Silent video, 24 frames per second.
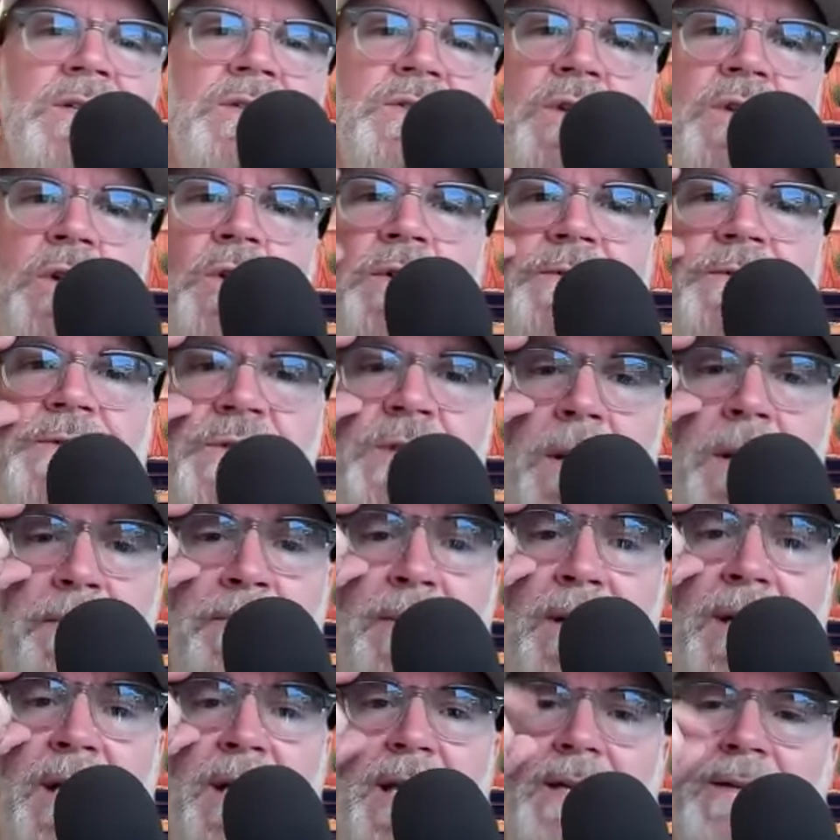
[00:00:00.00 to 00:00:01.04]
So if
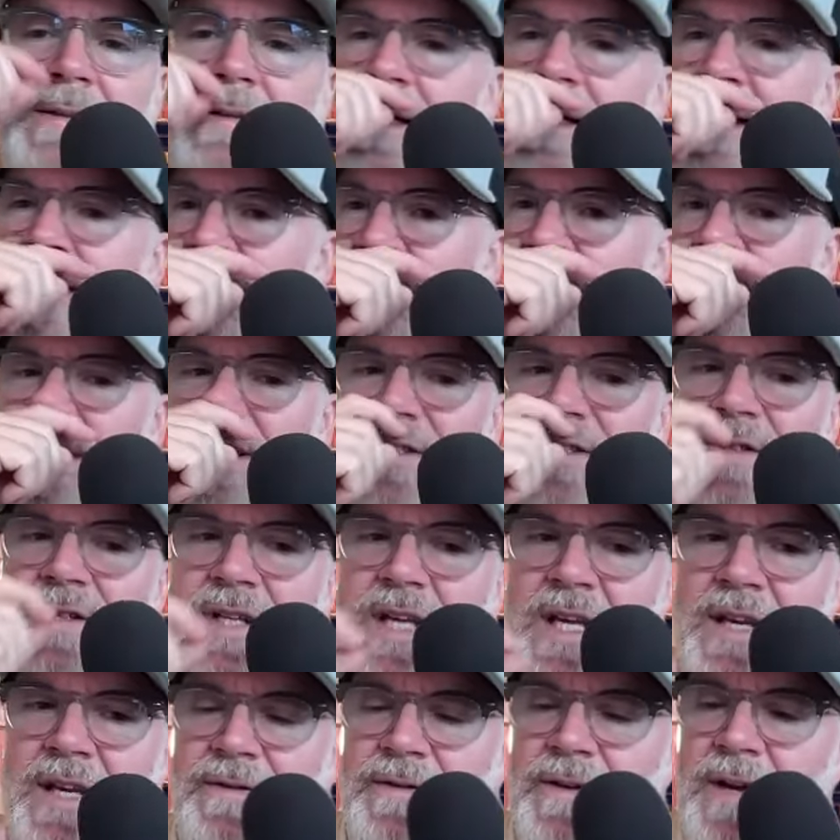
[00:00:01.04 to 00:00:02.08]
somebody, let's just
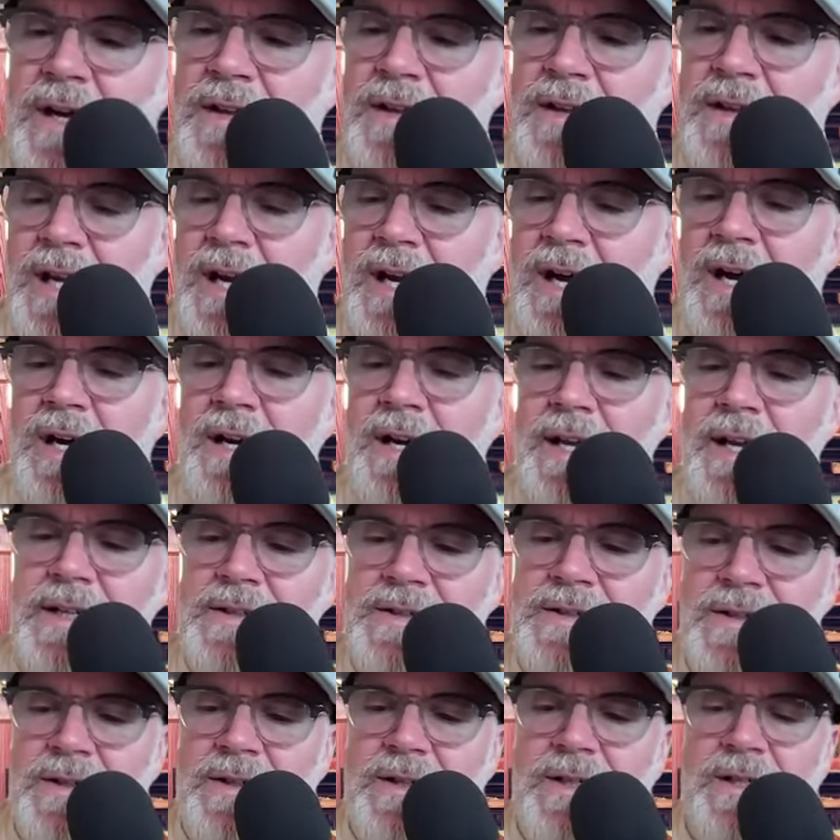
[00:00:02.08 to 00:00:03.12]
give uh, the
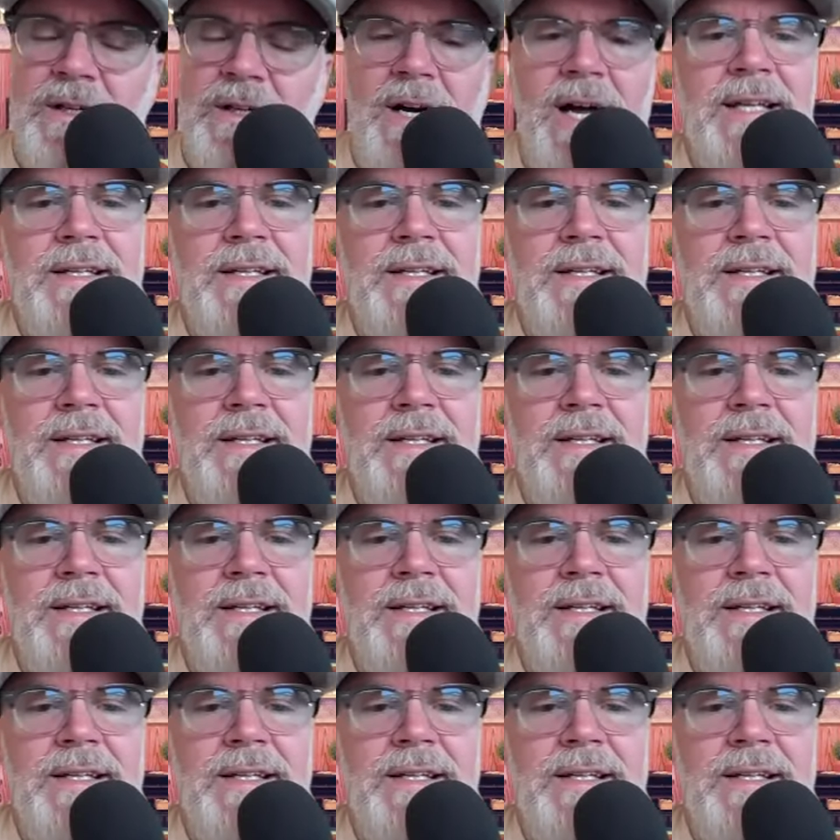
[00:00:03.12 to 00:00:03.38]
audience a little